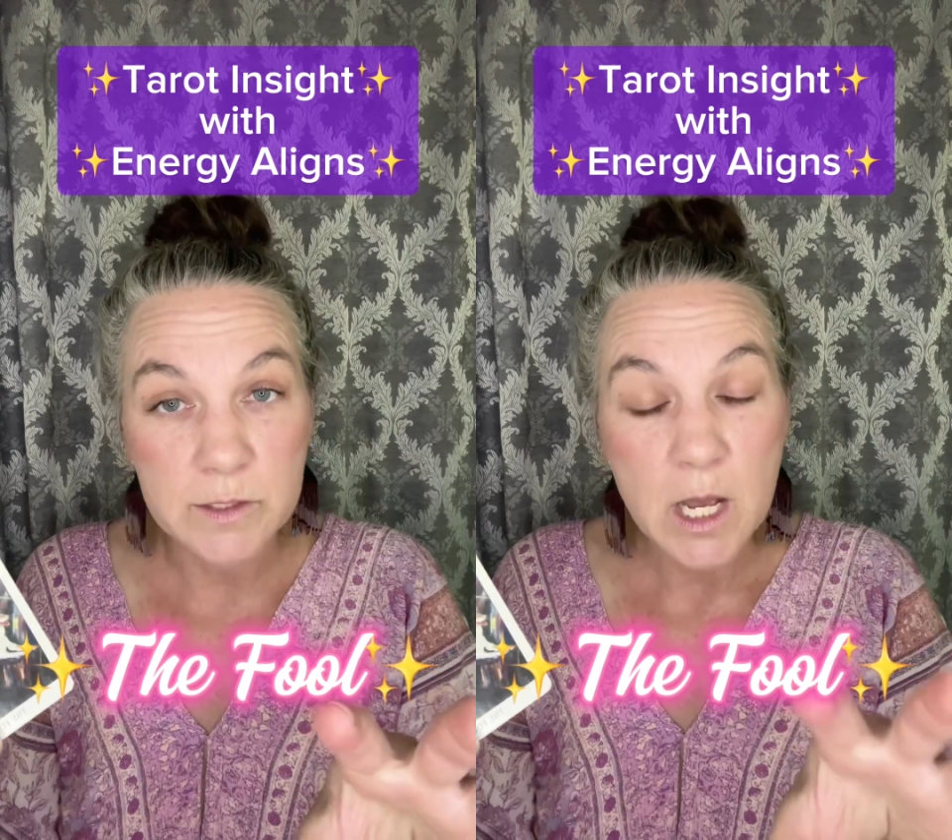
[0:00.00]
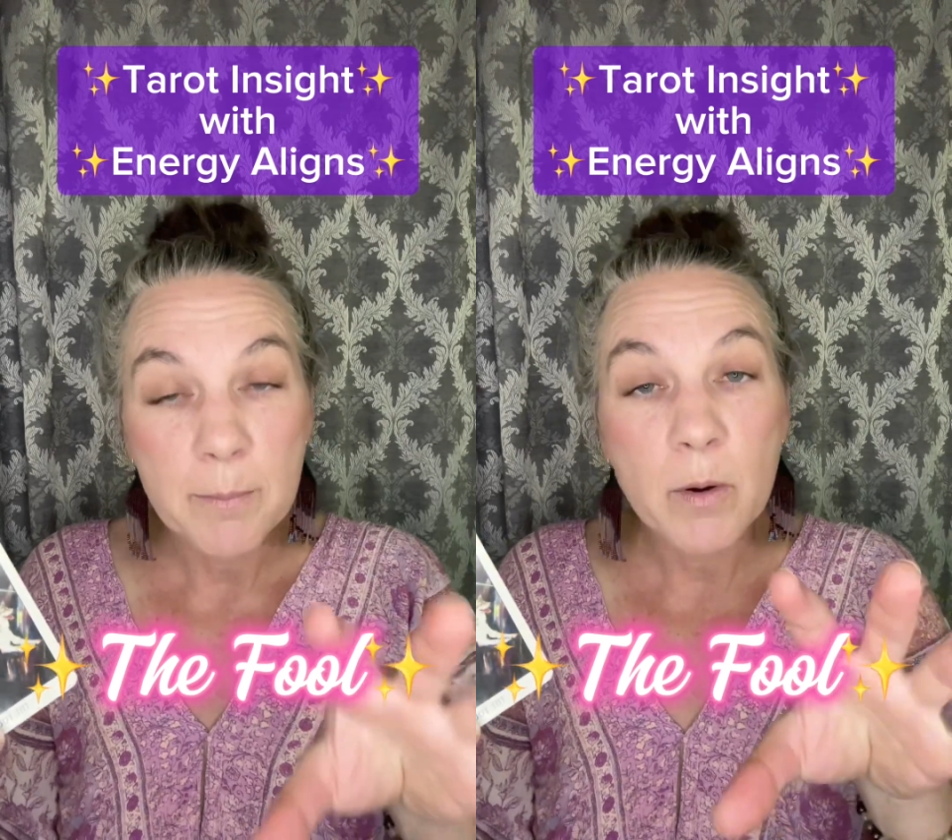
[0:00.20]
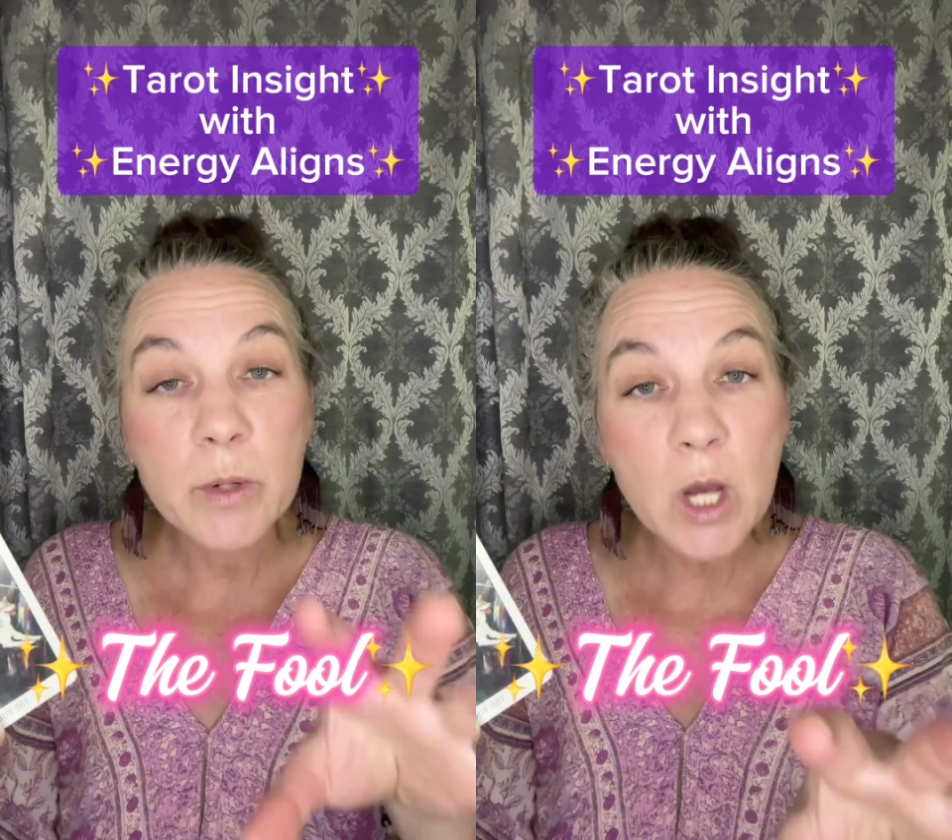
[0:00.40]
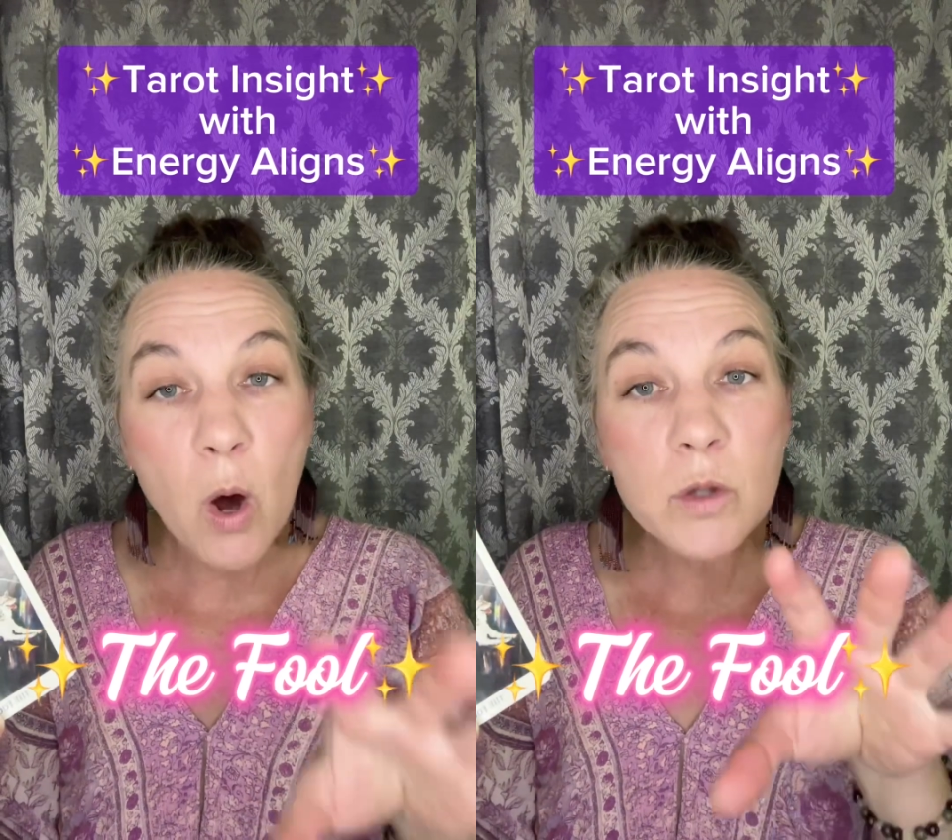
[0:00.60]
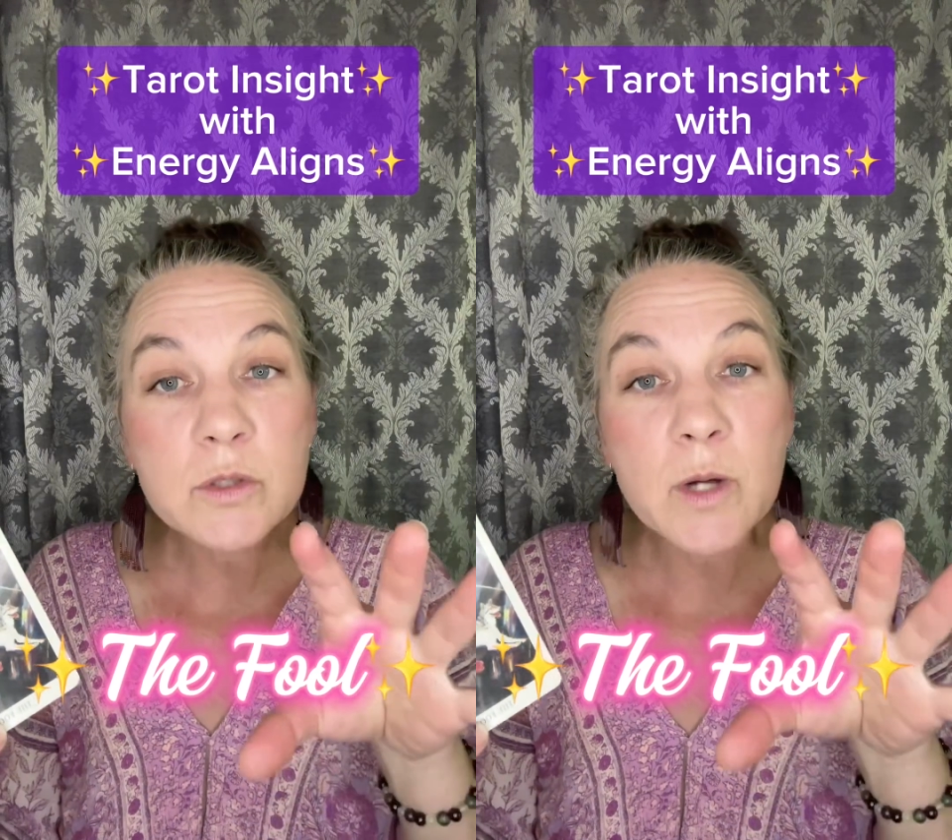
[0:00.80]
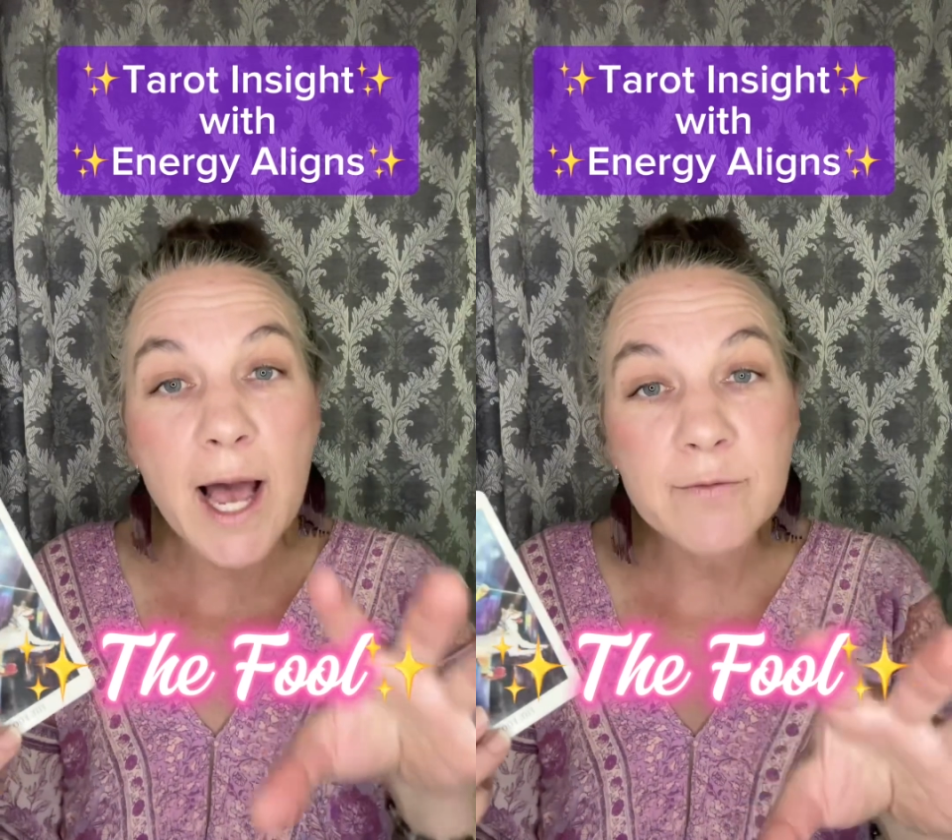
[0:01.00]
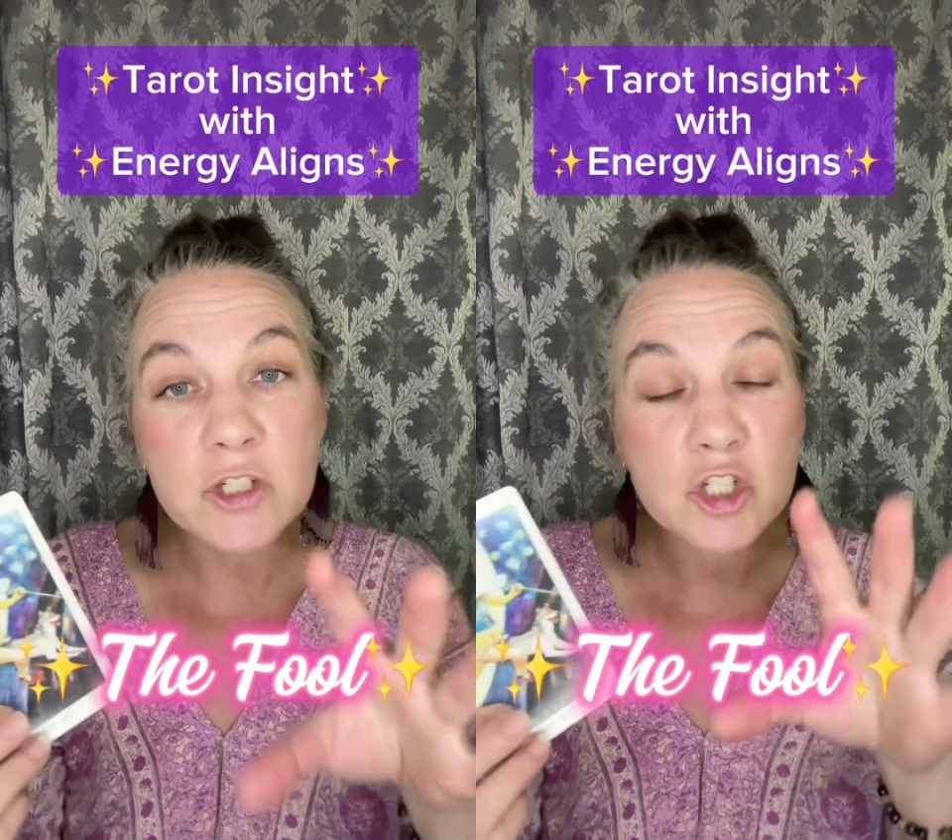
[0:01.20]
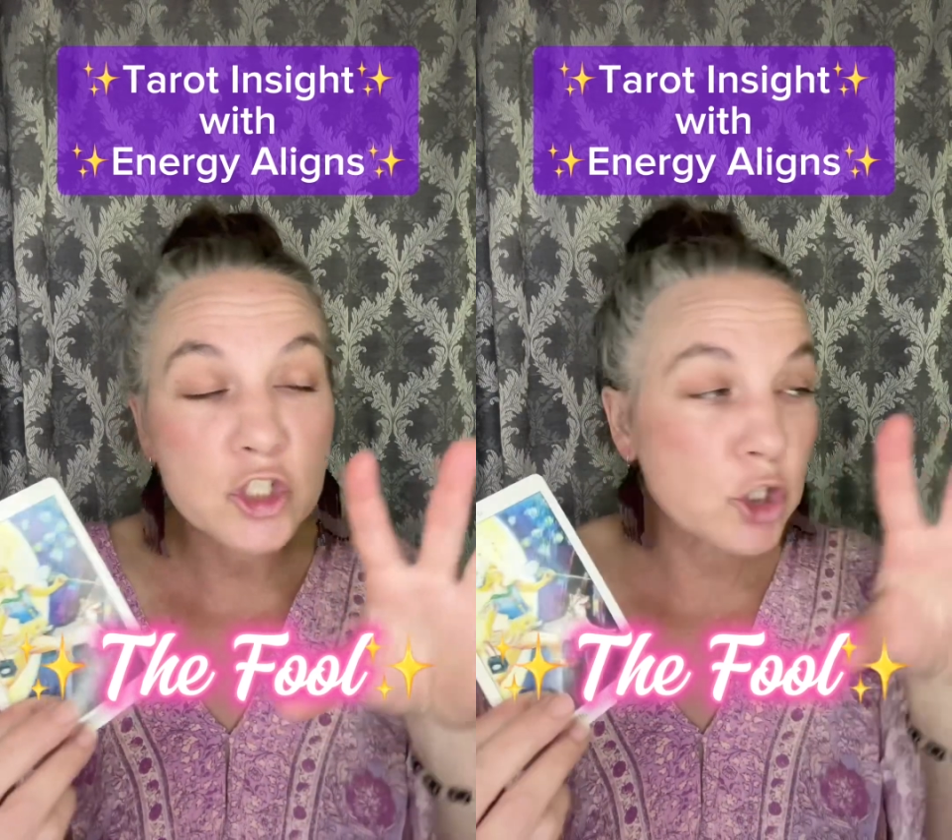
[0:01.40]
but we also have to
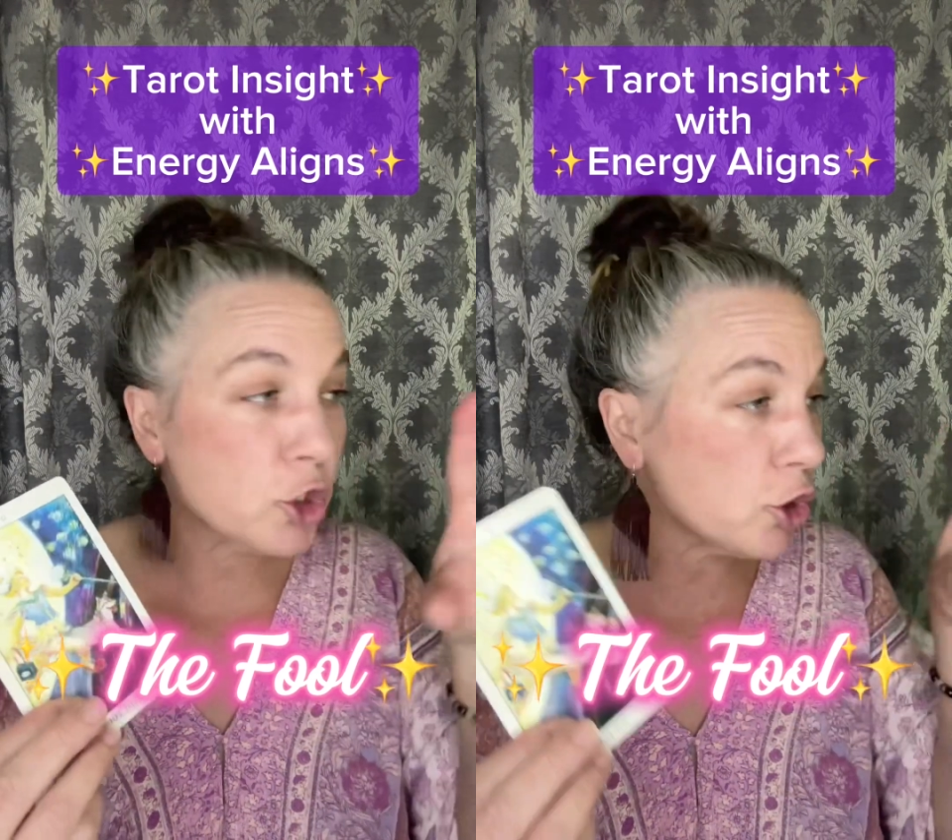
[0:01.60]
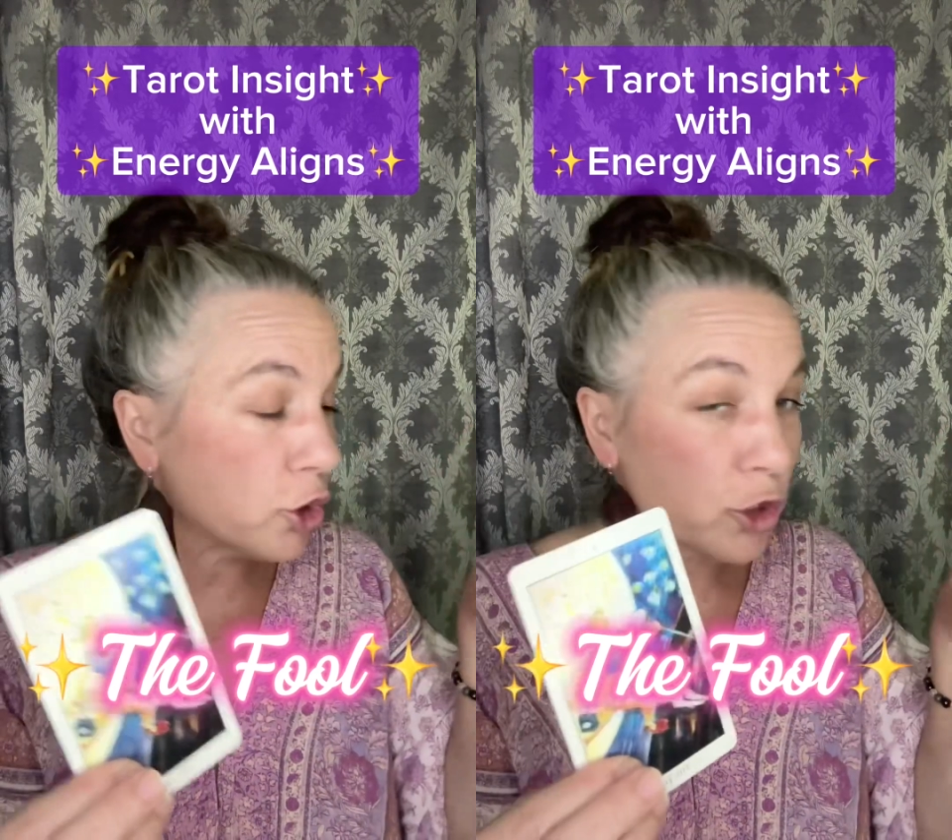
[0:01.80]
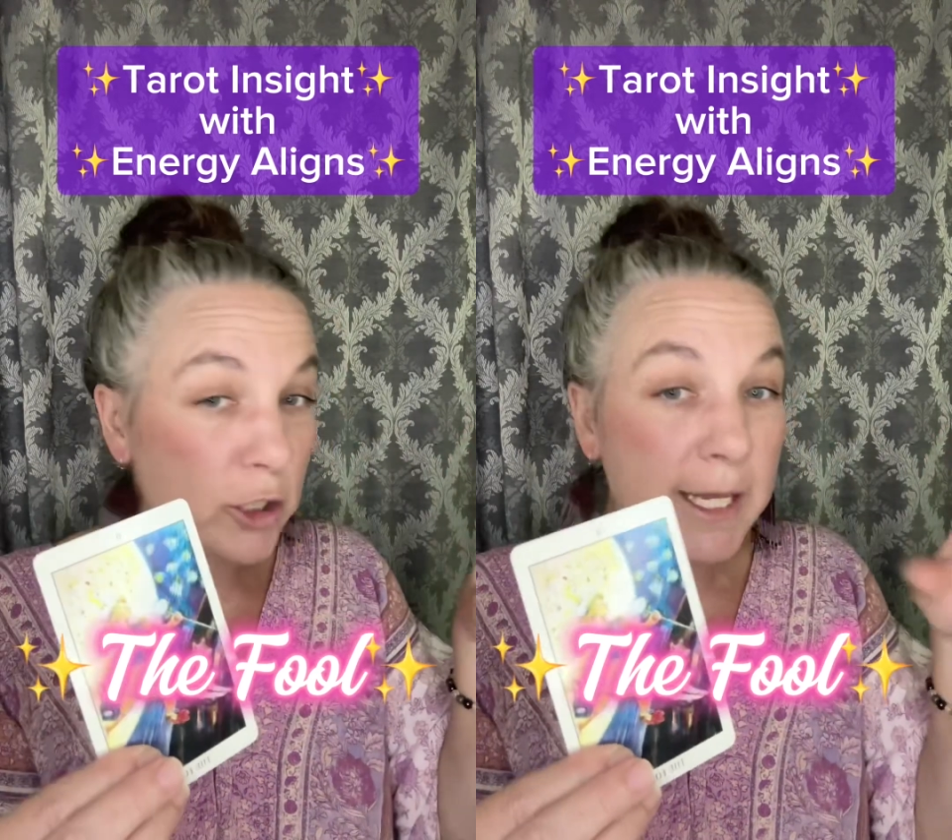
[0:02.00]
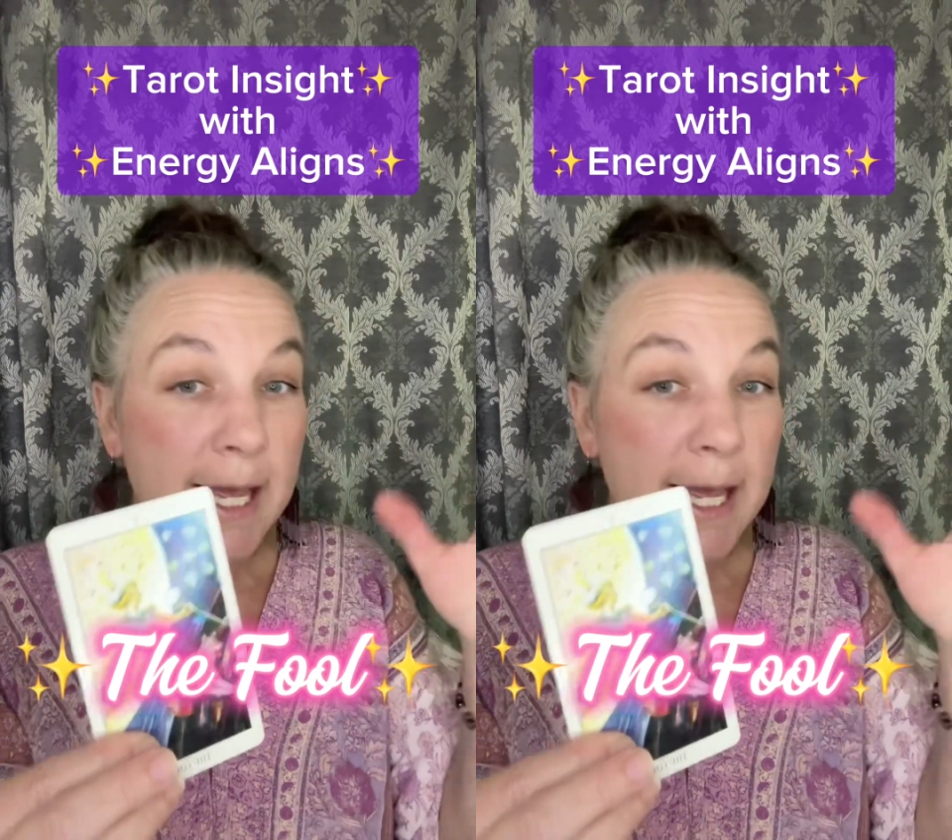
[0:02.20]
turn